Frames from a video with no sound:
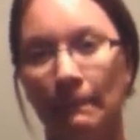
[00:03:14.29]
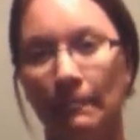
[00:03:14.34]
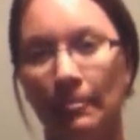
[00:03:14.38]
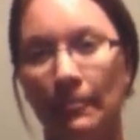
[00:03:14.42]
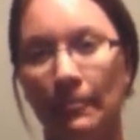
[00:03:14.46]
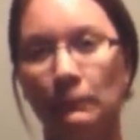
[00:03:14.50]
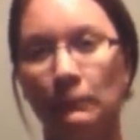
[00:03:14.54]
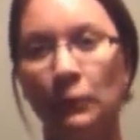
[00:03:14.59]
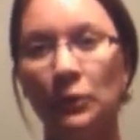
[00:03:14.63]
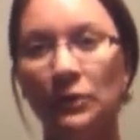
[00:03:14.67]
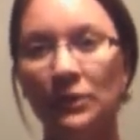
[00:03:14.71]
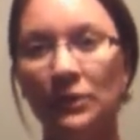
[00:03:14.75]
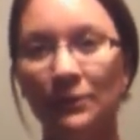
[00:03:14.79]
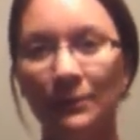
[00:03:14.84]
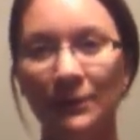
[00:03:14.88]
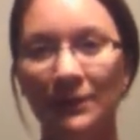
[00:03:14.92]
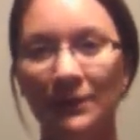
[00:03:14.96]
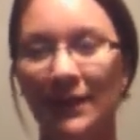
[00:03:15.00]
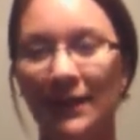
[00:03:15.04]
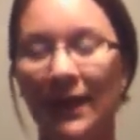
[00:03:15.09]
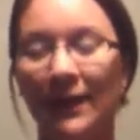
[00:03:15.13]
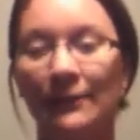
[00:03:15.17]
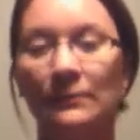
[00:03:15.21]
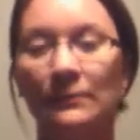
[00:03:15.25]
Multiple
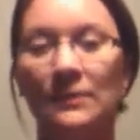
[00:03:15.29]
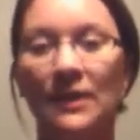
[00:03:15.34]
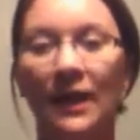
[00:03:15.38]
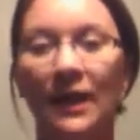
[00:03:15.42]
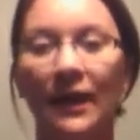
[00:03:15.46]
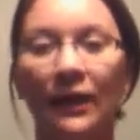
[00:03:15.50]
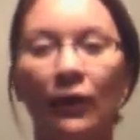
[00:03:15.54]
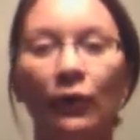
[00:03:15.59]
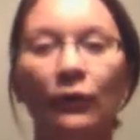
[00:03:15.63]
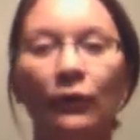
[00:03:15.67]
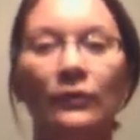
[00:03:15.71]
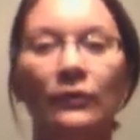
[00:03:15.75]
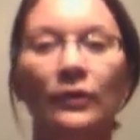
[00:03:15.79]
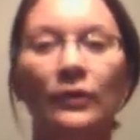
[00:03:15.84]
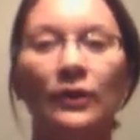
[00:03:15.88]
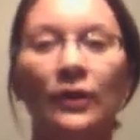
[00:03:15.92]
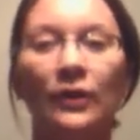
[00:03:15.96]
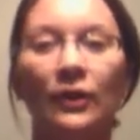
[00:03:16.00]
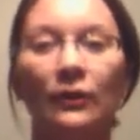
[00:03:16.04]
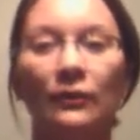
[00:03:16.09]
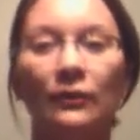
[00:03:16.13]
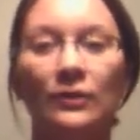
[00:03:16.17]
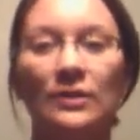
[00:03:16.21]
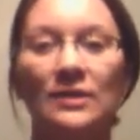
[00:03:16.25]
times I
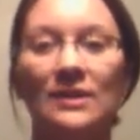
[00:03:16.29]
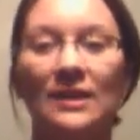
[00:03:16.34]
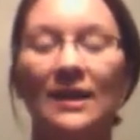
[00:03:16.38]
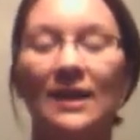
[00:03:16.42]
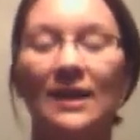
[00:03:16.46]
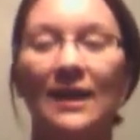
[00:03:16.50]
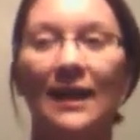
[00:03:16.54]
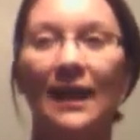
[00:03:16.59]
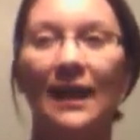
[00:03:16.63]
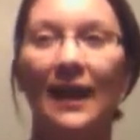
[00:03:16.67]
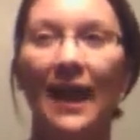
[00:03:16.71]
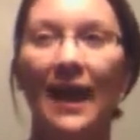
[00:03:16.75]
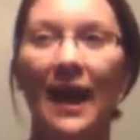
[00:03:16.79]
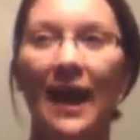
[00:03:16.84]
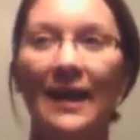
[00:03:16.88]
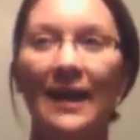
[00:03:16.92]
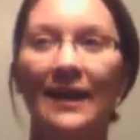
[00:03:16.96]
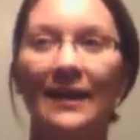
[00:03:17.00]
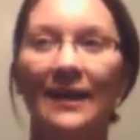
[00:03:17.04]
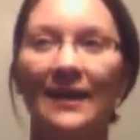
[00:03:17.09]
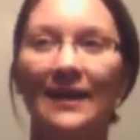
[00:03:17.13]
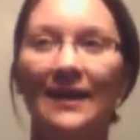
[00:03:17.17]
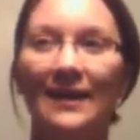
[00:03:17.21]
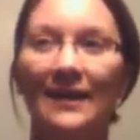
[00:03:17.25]
overdosed,
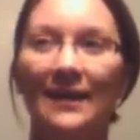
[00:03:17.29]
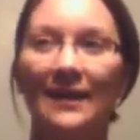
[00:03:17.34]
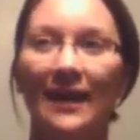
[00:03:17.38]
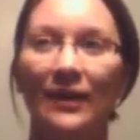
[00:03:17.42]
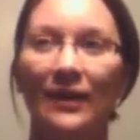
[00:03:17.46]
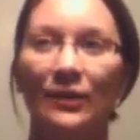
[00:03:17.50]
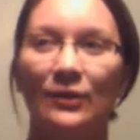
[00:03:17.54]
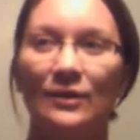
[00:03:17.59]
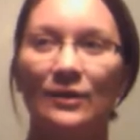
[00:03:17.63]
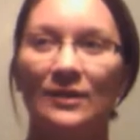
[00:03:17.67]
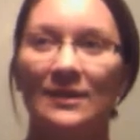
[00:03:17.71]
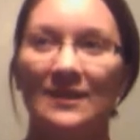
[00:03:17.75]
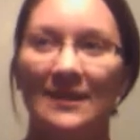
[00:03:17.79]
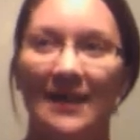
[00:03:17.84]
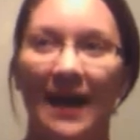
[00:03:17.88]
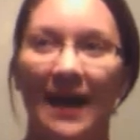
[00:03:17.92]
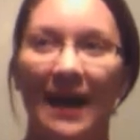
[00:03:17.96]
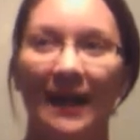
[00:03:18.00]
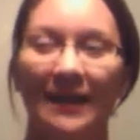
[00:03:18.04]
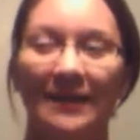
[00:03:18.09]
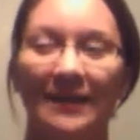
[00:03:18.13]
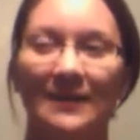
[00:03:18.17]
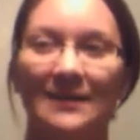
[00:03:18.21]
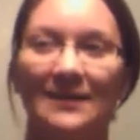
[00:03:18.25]
and those
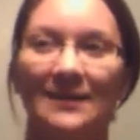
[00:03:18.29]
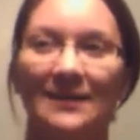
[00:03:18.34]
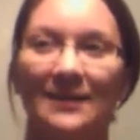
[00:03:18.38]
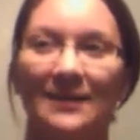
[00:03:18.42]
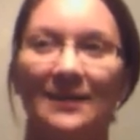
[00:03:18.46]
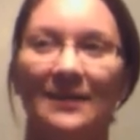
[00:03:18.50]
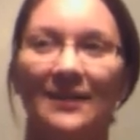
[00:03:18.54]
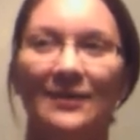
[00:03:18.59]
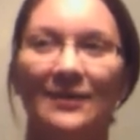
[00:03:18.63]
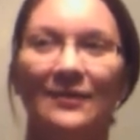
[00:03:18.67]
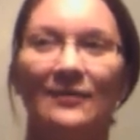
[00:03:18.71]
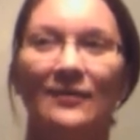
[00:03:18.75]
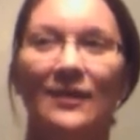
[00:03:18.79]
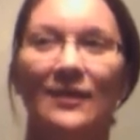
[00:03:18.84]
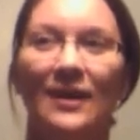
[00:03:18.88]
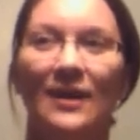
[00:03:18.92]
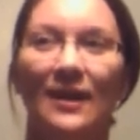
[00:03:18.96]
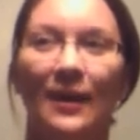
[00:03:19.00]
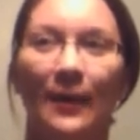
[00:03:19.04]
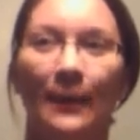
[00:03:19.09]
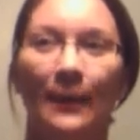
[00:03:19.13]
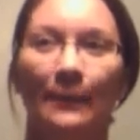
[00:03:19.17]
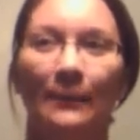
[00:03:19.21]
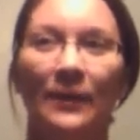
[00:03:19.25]
nights of
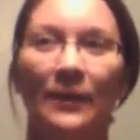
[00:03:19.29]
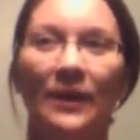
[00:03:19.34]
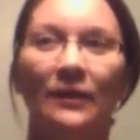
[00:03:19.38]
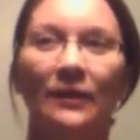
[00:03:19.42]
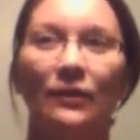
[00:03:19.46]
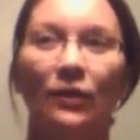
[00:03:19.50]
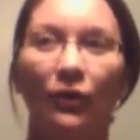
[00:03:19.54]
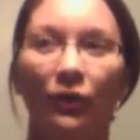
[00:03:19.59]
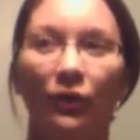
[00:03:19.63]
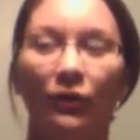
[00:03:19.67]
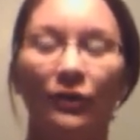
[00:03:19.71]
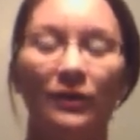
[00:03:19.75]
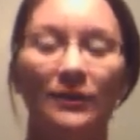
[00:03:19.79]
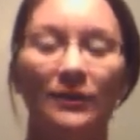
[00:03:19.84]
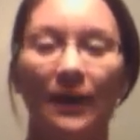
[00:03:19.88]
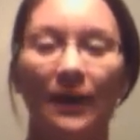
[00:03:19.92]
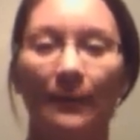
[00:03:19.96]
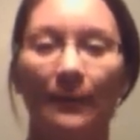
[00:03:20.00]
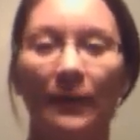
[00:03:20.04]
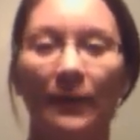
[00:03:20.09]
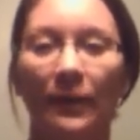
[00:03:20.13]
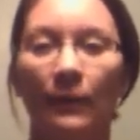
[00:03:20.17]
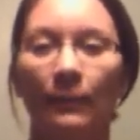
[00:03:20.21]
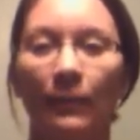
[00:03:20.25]
being curled
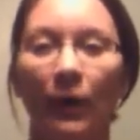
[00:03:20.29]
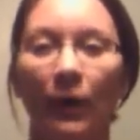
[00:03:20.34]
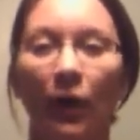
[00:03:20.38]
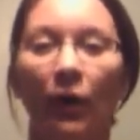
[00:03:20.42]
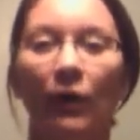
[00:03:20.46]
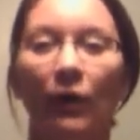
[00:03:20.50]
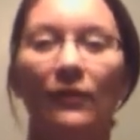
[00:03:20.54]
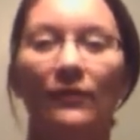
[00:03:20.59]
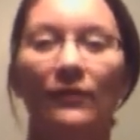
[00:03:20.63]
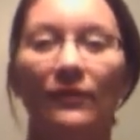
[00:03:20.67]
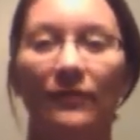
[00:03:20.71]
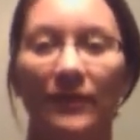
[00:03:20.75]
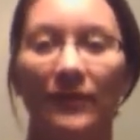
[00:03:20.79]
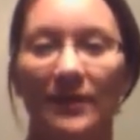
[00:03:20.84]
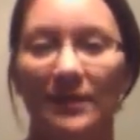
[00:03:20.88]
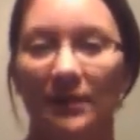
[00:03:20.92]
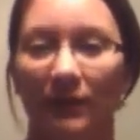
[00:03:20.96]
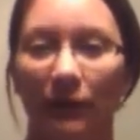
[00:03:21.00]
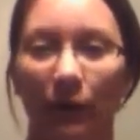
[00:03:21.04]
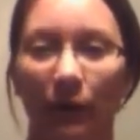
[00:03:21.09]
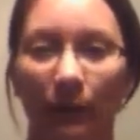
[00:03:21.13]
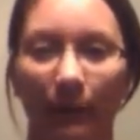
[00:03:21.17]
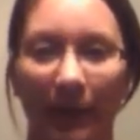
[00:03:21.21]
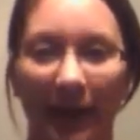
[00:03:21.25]
up in a ball of
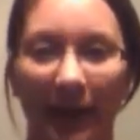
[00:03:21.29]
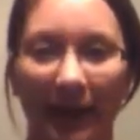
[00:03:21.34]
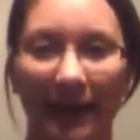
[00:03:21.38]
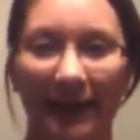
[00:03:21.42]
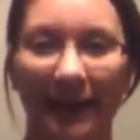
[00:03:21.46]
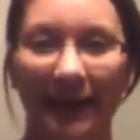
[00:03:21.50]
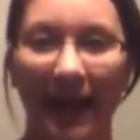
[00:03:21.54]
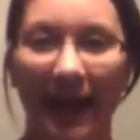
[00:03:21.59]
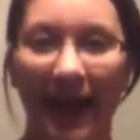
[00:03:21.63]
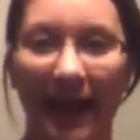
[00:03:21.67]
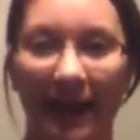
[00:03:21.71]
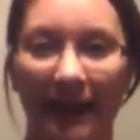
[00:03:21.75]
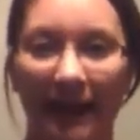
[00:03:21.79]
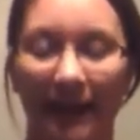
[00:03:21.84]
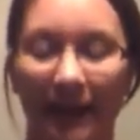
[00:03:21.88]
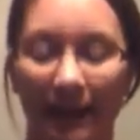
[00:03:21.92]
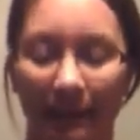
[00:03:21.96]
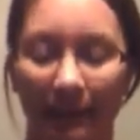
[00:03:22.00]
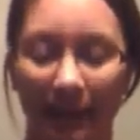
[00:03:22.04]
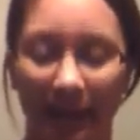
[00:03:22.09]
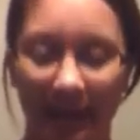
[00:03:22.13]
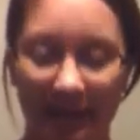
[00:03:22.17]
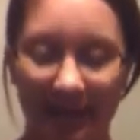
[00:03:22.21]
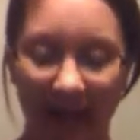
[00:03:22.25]
physical pain and agony
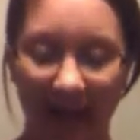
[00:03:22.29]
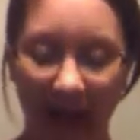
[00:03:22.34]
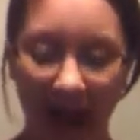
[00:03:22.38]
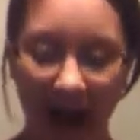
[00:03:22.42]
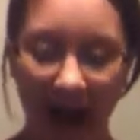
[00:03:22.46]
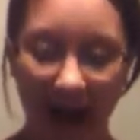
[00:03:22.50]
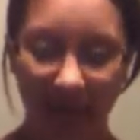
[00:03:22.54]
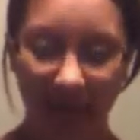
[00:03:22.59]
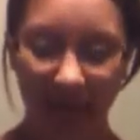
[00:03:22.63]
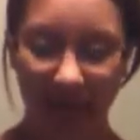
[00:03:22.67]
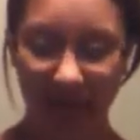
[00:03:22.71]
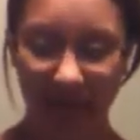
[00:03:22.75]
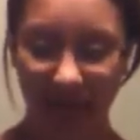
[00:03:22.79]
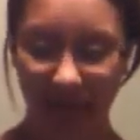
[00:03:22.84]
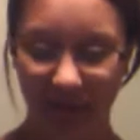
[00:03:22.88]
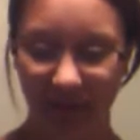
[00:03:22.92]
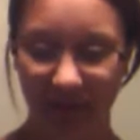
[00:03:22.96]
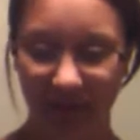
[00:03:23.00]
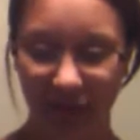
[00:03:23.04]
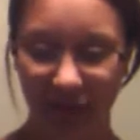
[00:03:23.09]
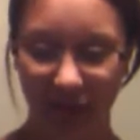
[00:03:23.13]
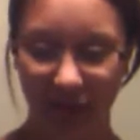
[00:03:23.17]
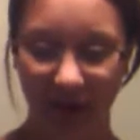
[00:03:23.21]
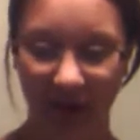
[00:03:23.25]
because I was
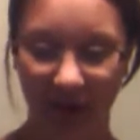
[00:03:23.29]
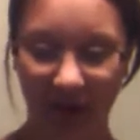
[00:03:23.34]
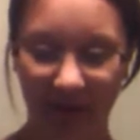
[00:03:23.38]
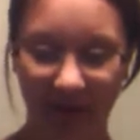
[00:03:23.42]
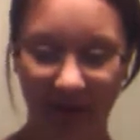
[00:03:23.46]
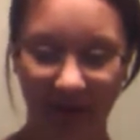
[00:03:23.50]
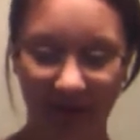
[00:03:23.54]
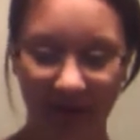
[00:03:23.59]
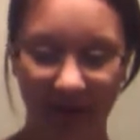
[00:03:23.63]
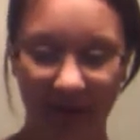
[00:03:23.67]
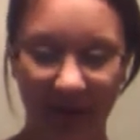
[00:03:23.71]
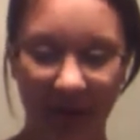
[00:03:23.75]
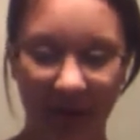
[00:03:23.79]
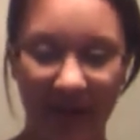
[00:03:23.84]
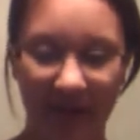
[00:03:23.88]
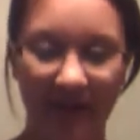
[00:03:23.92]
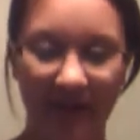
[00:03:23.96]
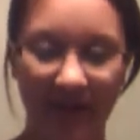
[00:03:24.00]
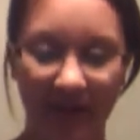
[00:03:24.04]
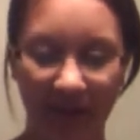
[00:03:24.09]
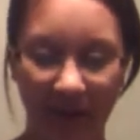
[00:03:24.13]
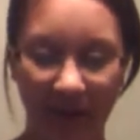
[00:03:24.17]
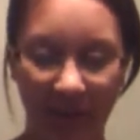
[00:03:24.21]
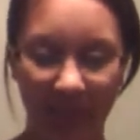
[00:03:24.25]
only trying to
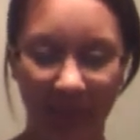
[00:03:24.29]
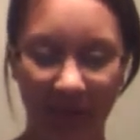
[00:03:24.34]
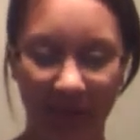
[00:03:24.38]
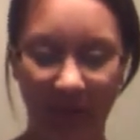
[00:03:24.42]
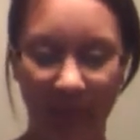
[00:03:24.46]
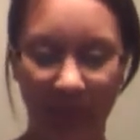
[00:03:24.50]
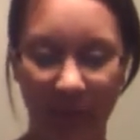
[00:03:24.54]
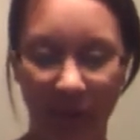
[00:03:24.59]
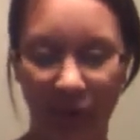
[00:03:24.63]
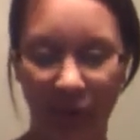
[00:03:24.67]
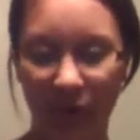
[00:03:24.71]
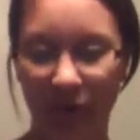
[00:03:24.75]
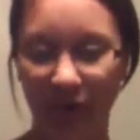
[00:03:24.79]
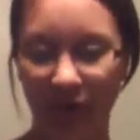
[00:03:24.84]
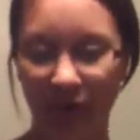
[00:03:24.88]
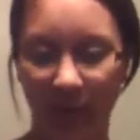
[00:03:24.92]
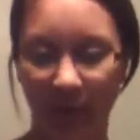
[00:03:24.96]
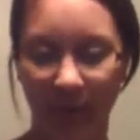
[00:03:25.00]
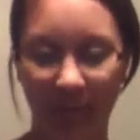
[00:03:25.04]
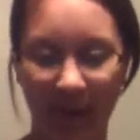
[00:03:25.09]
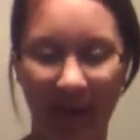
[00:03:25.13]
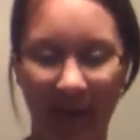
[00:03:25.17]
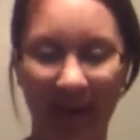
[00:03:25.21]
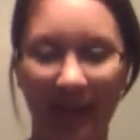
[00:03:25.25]
numb the emotional
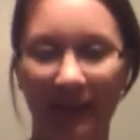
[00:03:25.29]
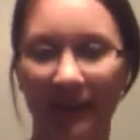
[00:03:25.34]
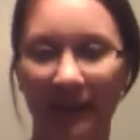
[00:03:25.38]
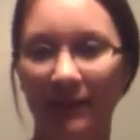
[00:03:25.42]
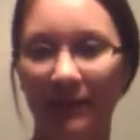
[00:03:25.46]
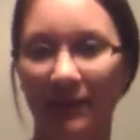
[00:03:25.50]
pain.